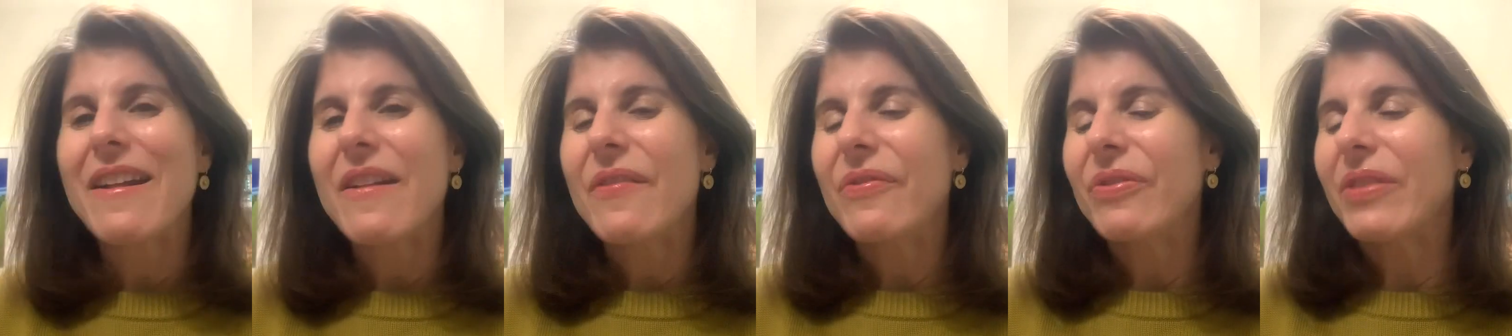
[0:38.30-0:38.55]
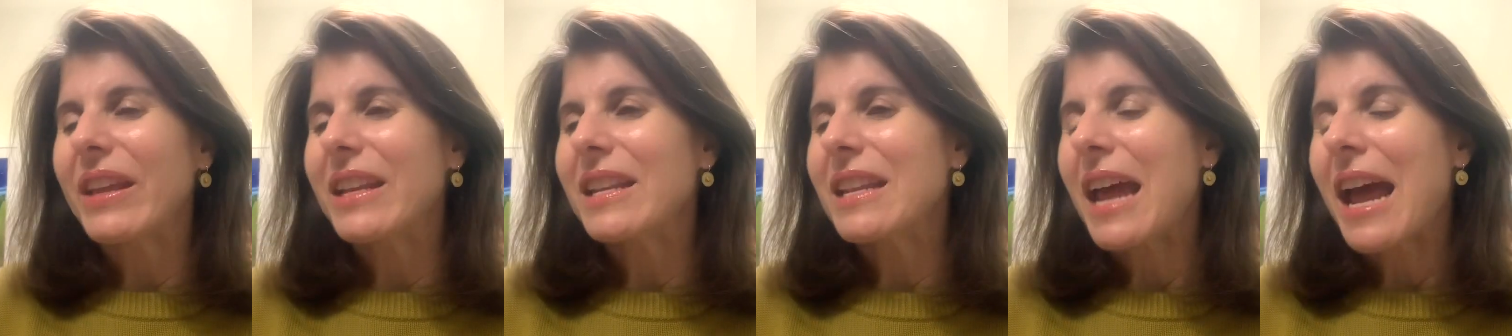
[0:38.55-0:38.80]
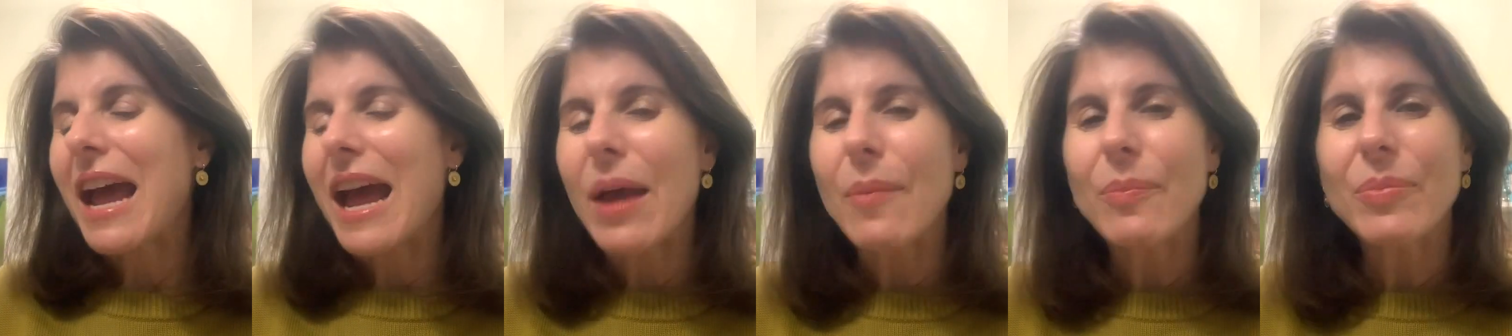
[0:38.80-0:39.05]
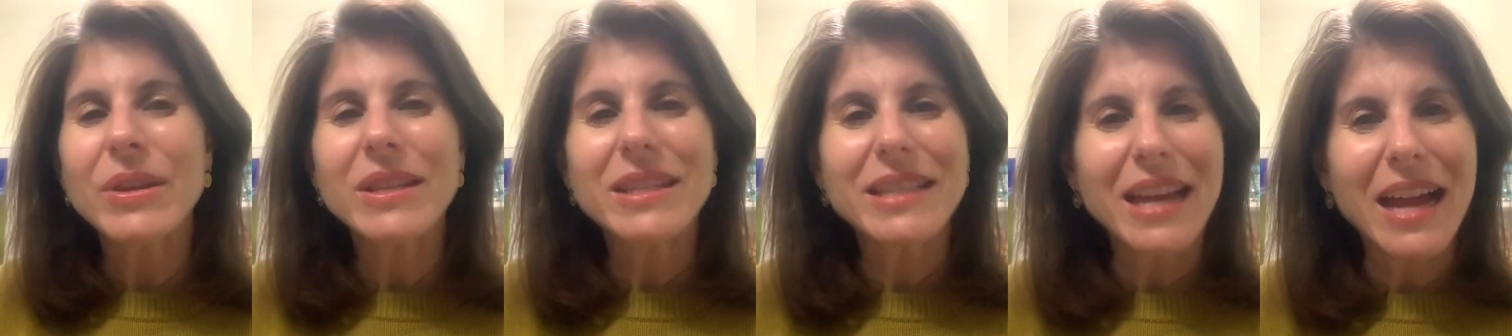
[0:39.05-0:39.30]
that
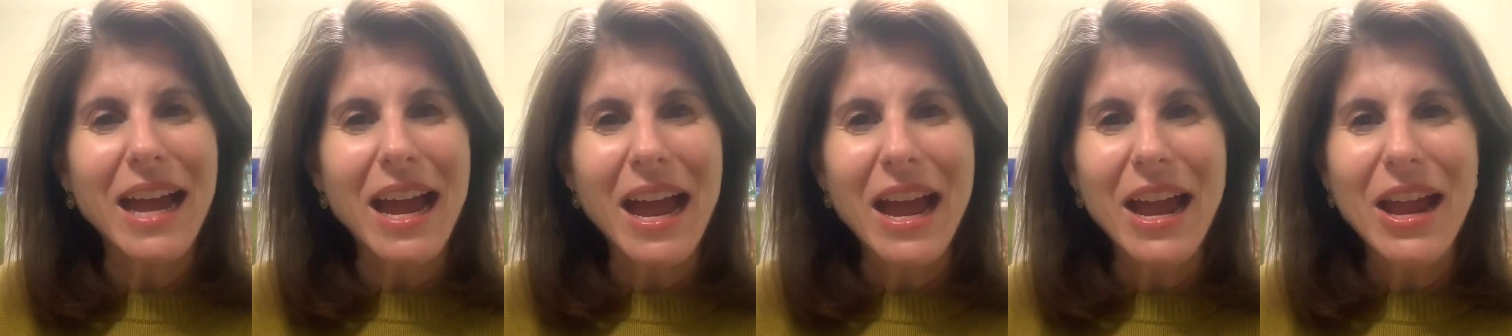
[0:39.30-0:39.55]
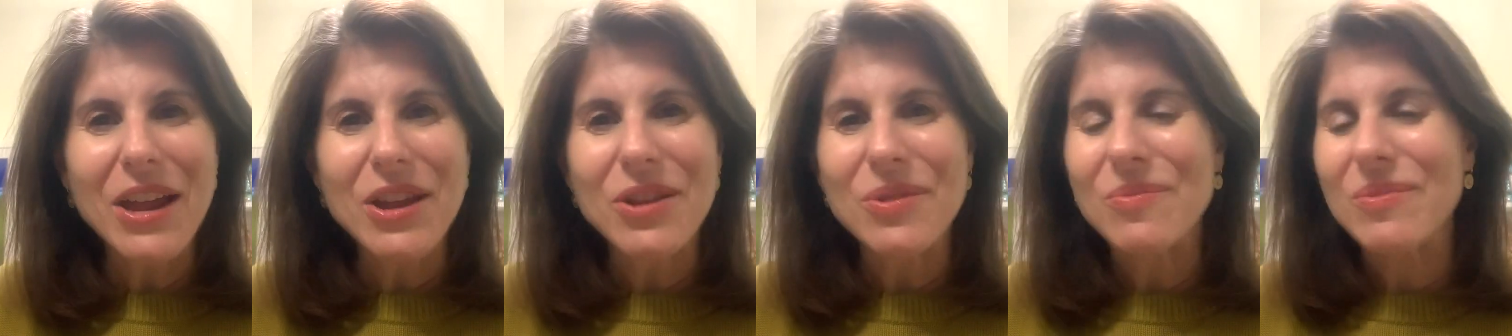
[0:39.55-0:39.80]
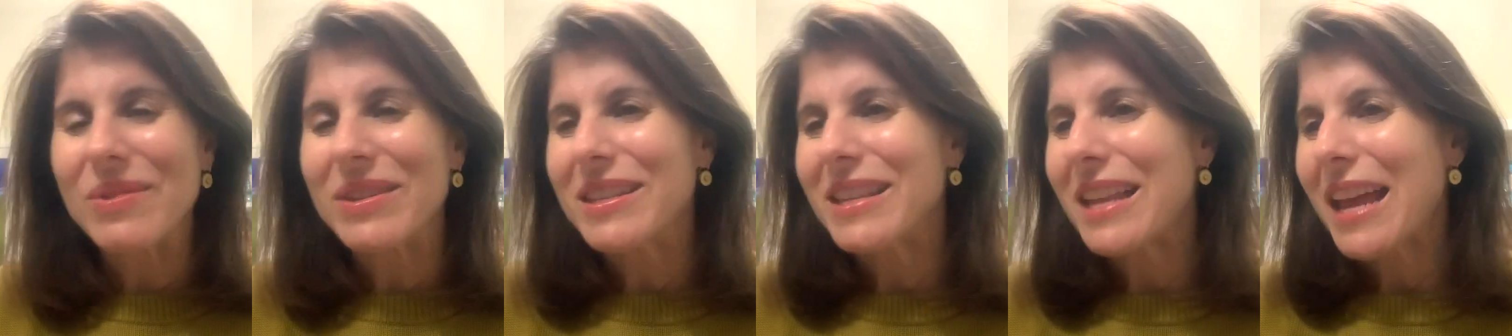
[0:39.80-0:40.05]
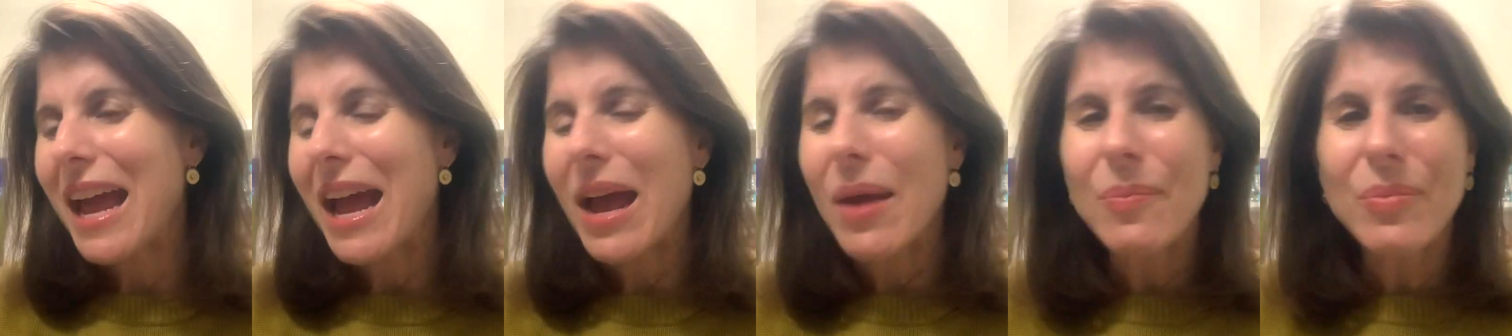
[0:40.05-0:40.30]
happy times,
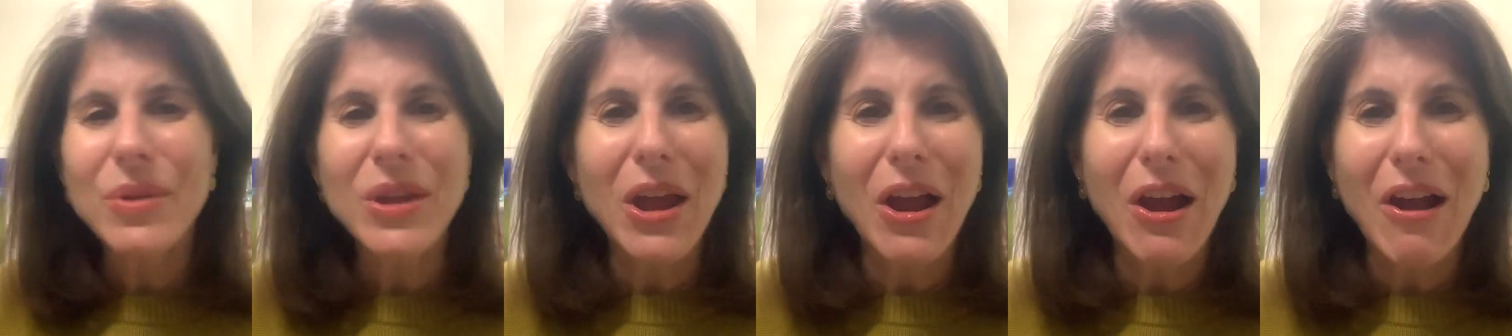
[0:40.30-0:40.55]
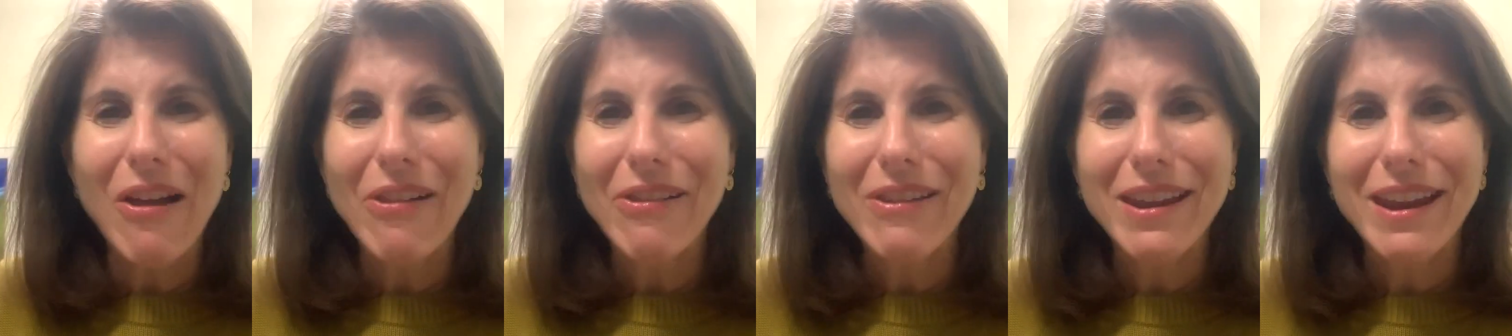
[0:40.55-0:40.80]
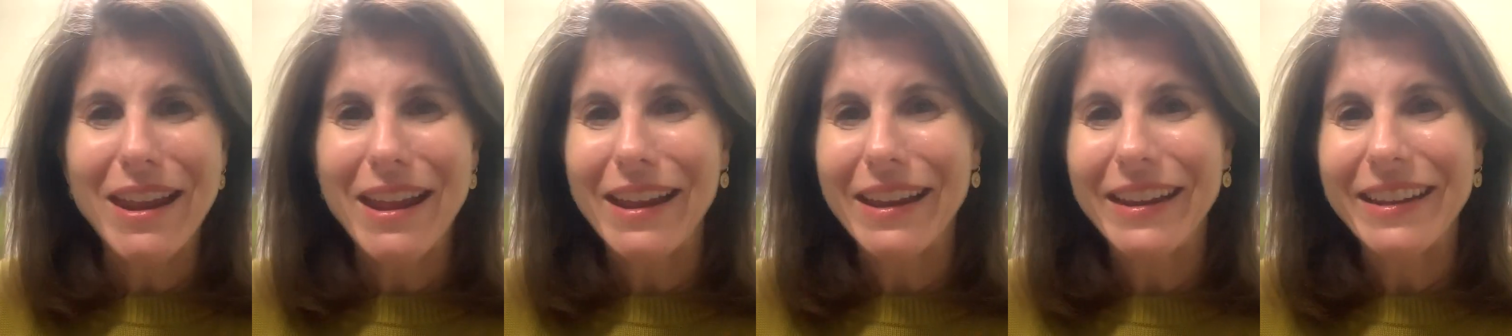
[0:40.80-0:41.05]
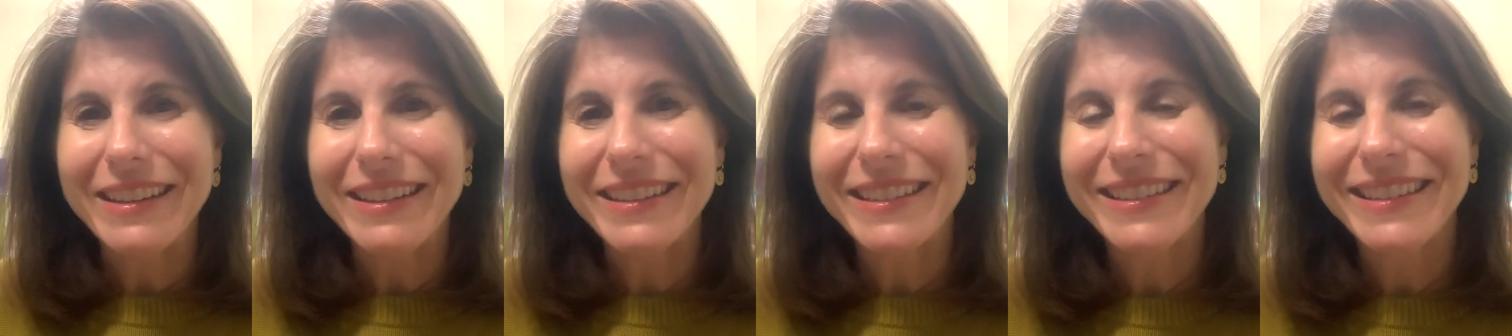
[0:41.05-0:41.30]
happy
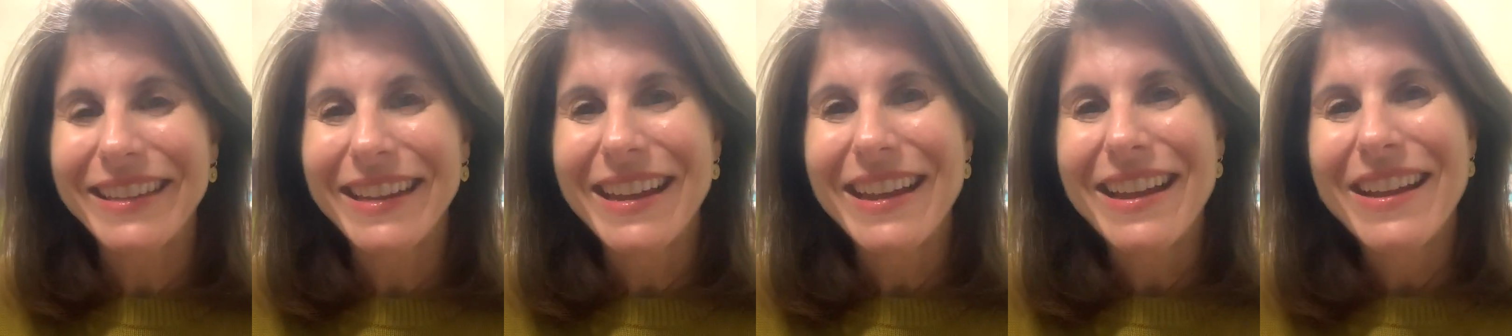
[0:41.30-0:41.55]
holidays.